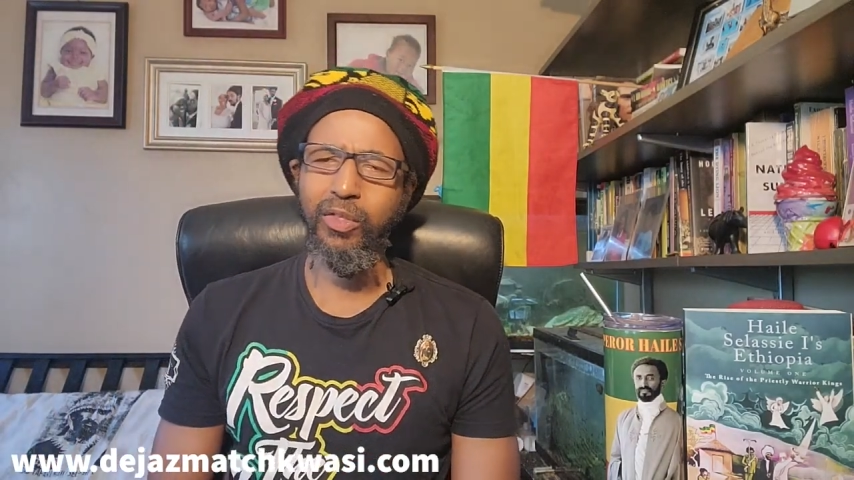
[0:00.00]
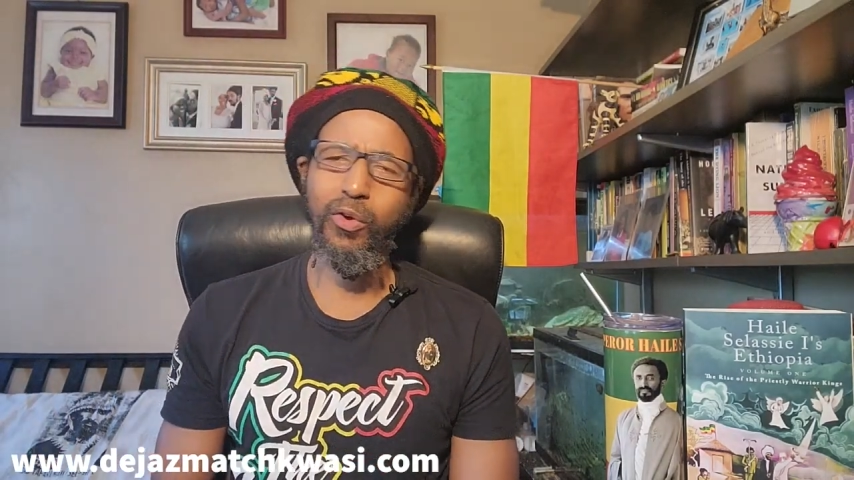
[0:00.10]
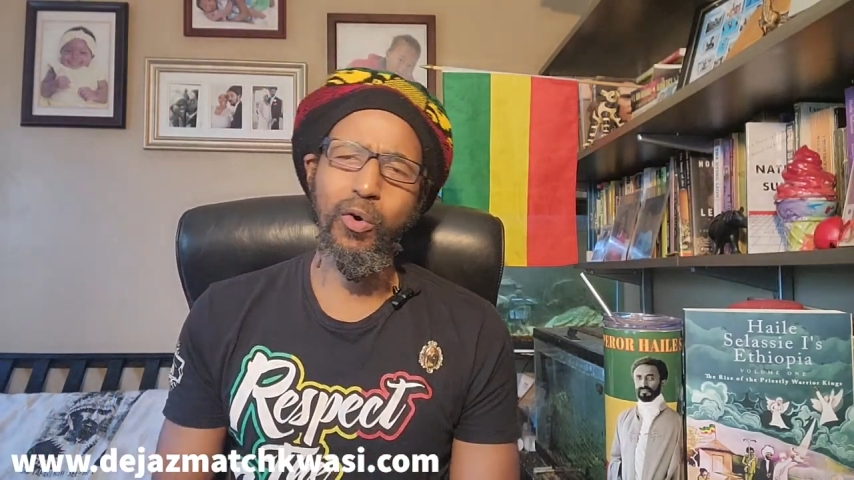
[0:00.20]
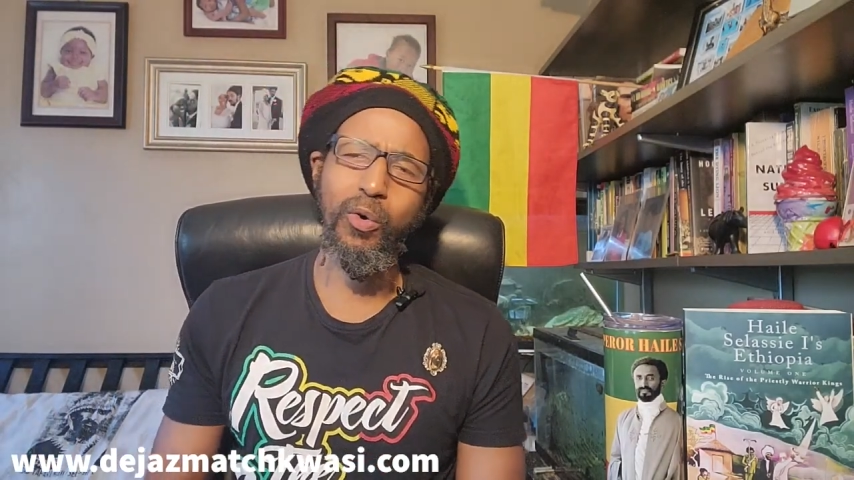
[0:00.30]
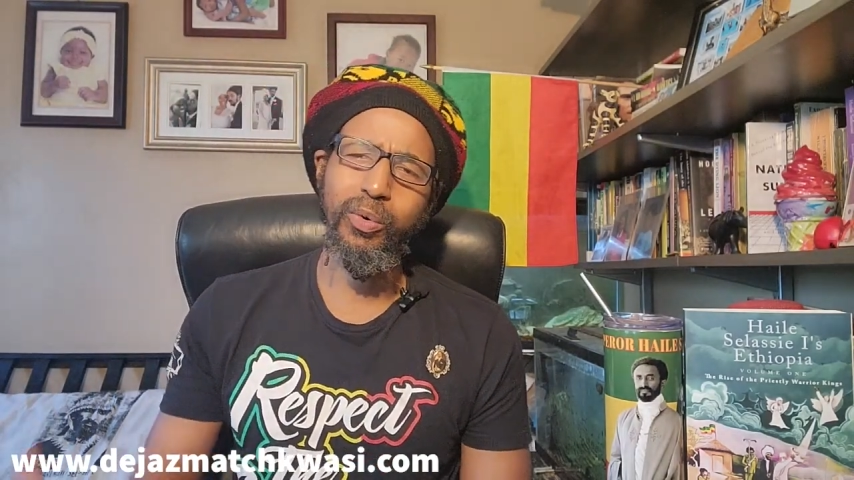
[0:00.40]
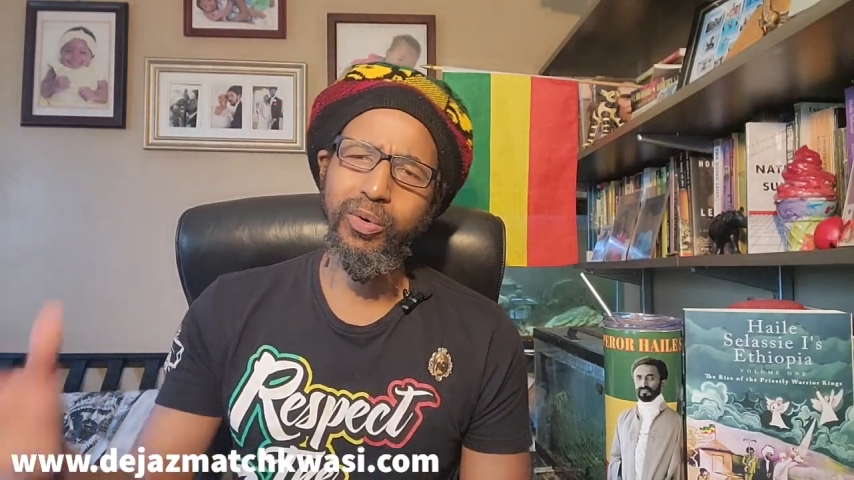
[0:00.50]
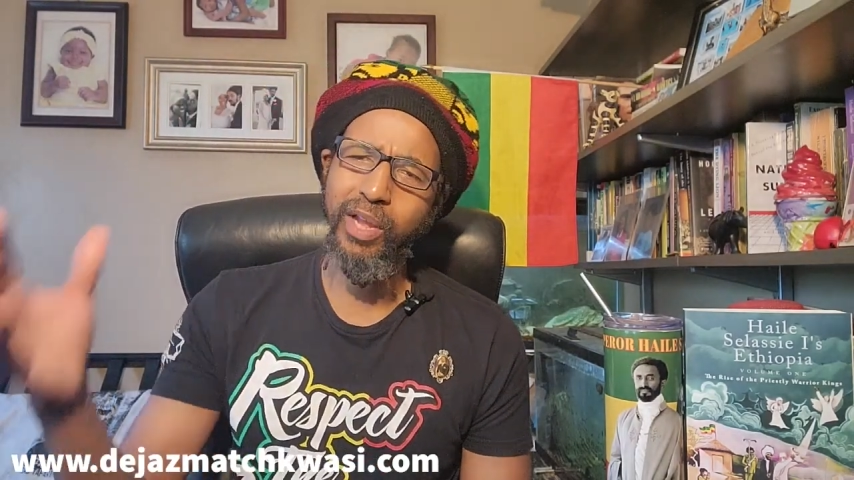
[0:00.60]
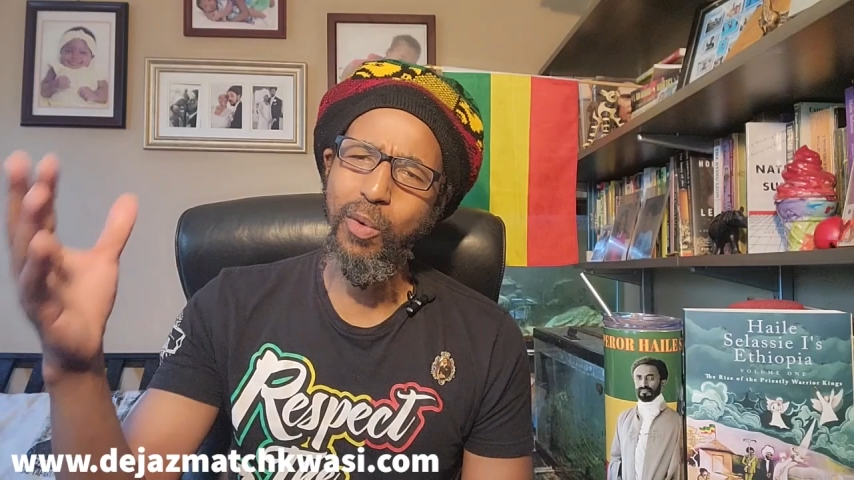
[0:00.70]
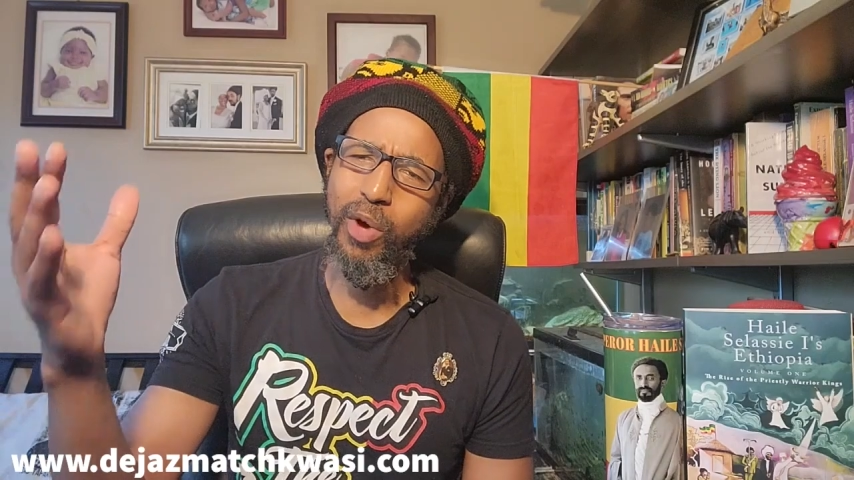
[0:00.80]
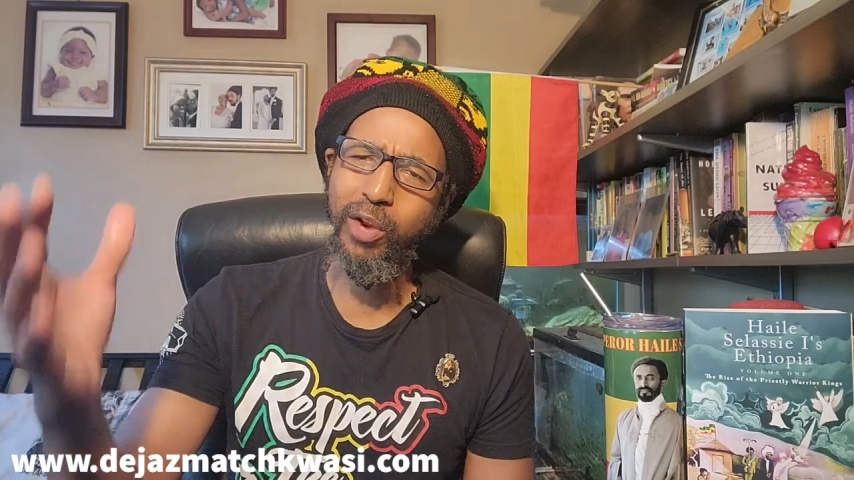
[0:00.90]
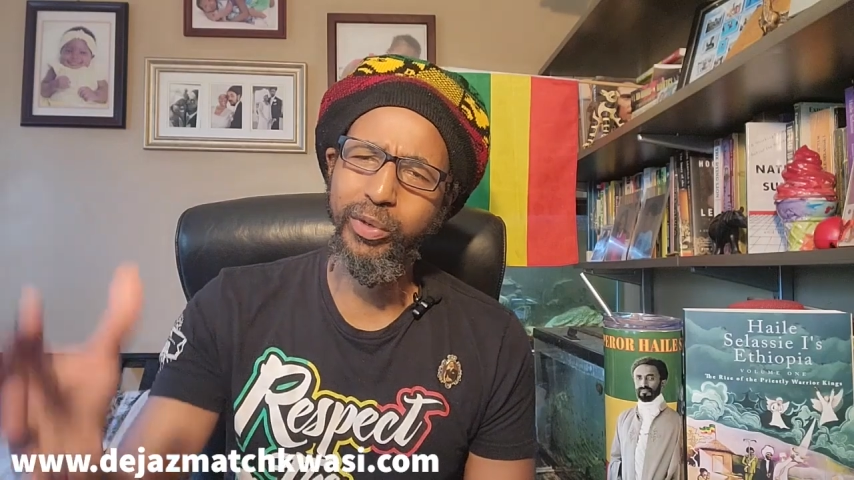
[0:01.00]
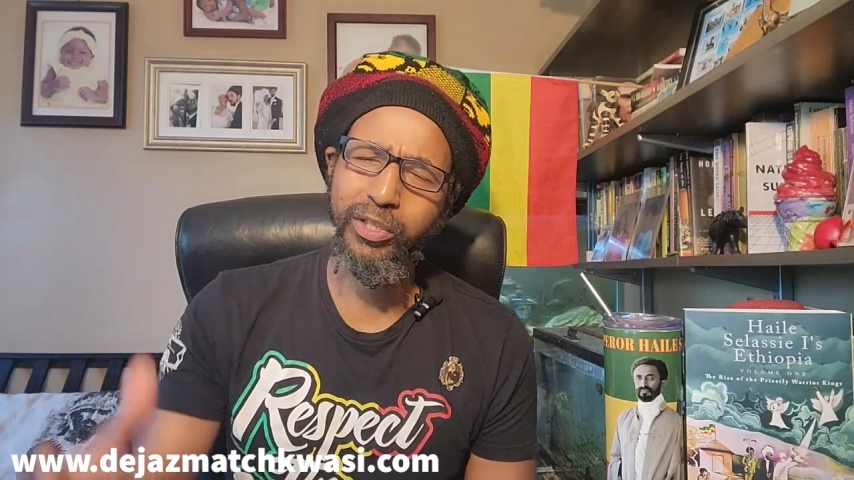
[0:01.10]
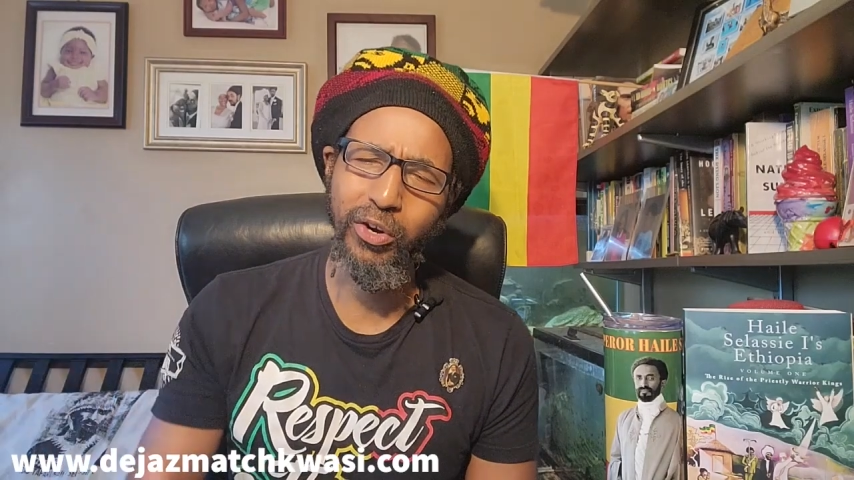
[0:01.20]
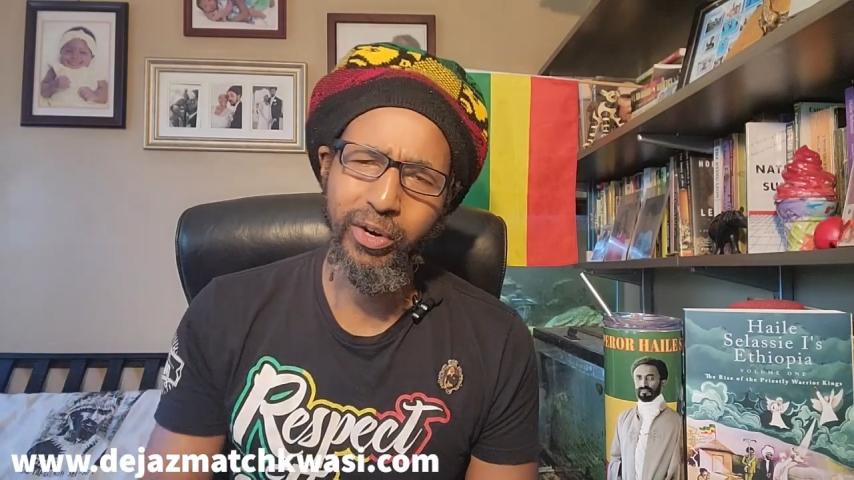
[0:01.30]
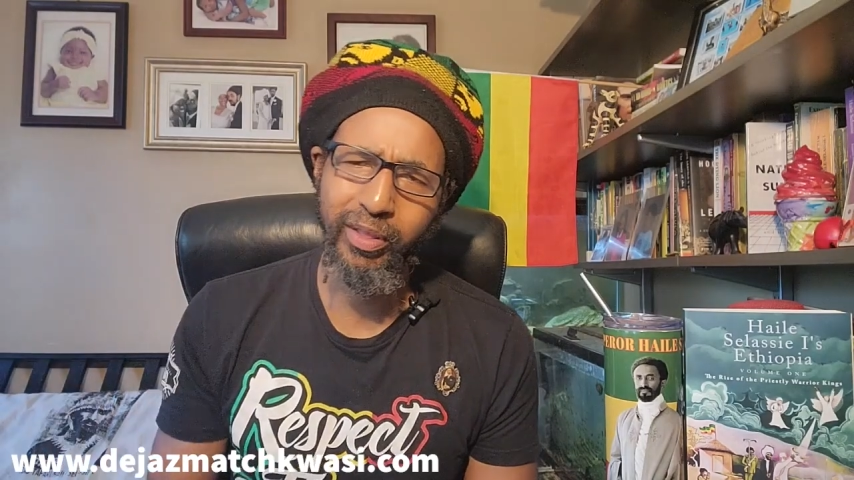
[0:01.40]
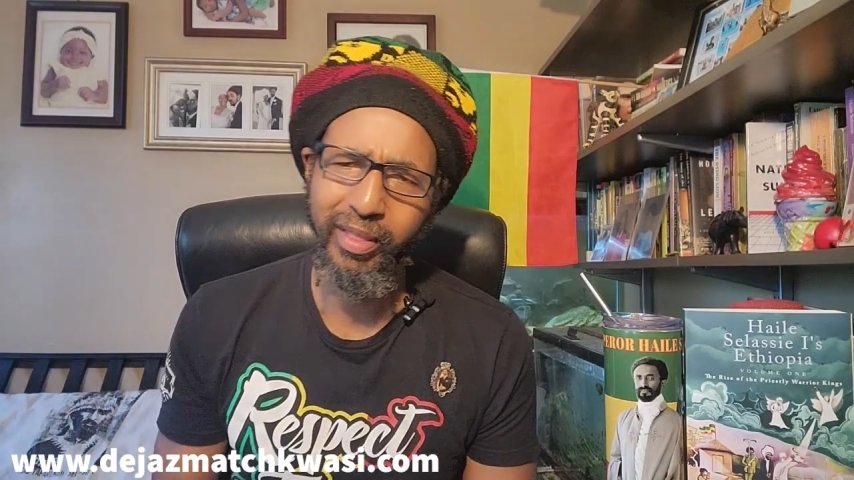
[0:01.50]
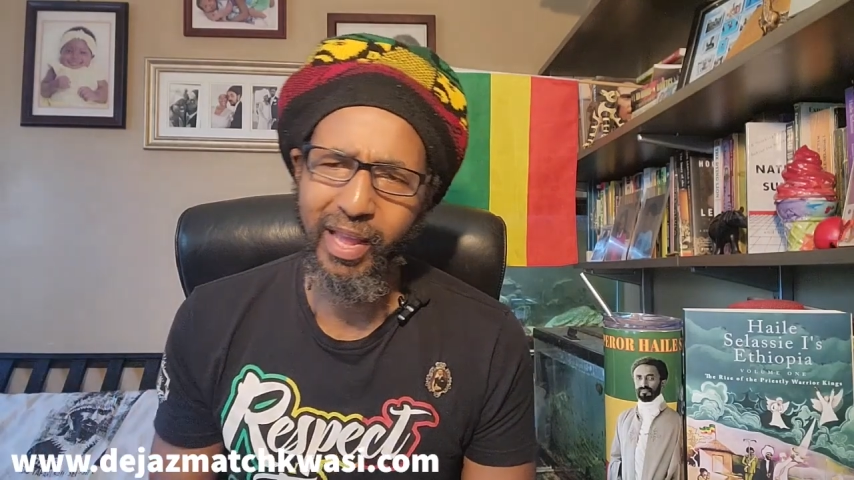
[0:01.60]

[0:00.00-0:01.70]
So they want to return us